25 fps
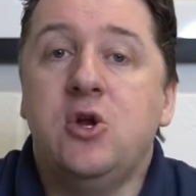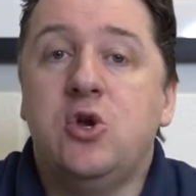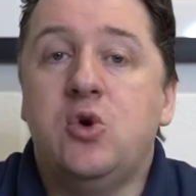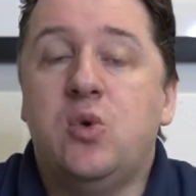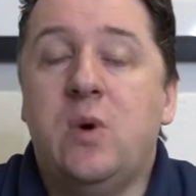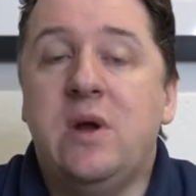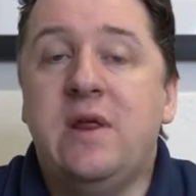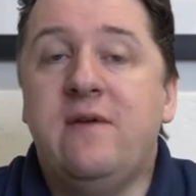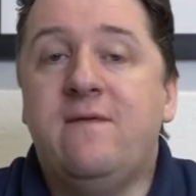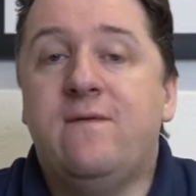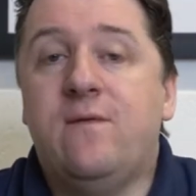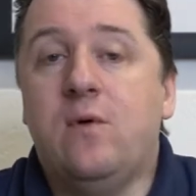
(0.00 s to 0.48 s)

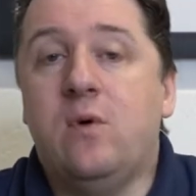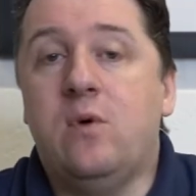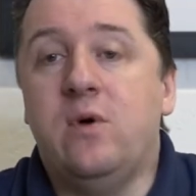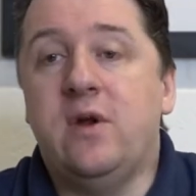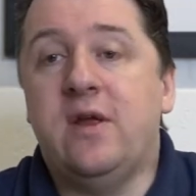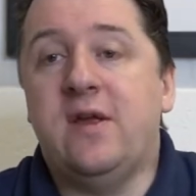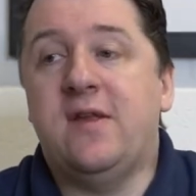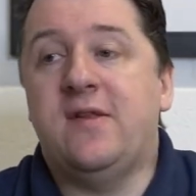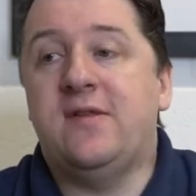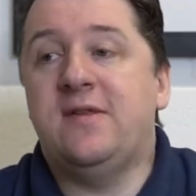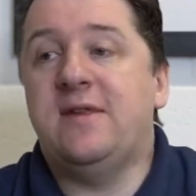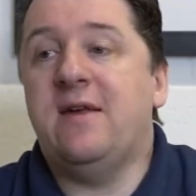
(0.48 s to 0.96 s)
24
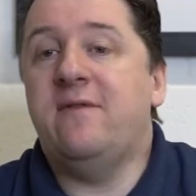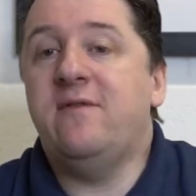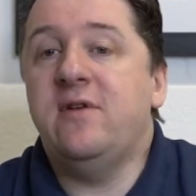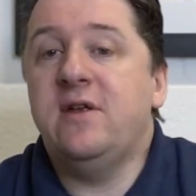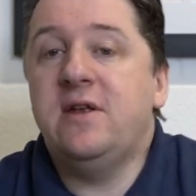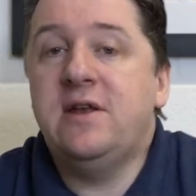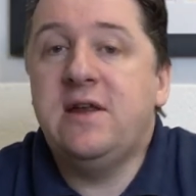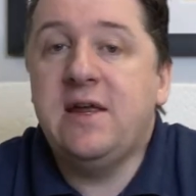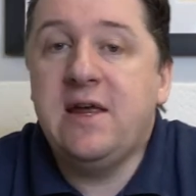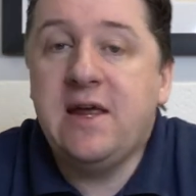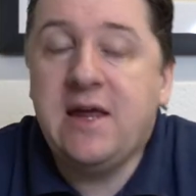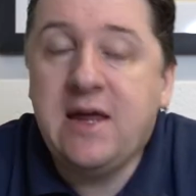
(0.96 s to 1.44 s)
to
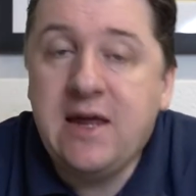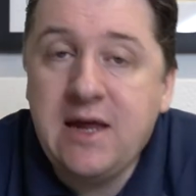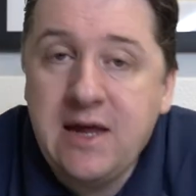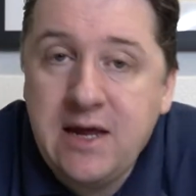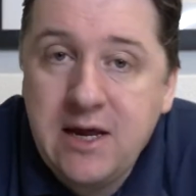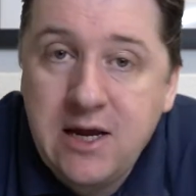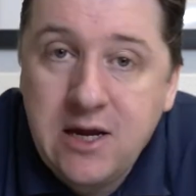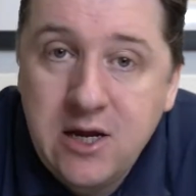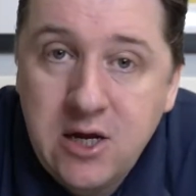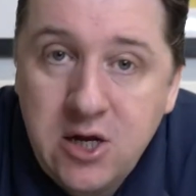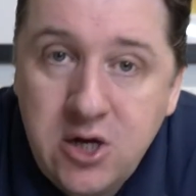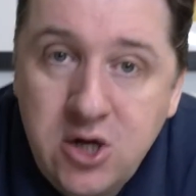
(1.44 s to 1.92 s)

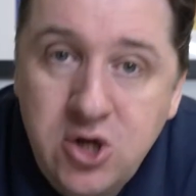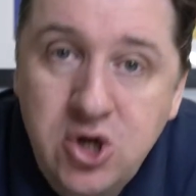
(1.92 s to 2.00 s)
70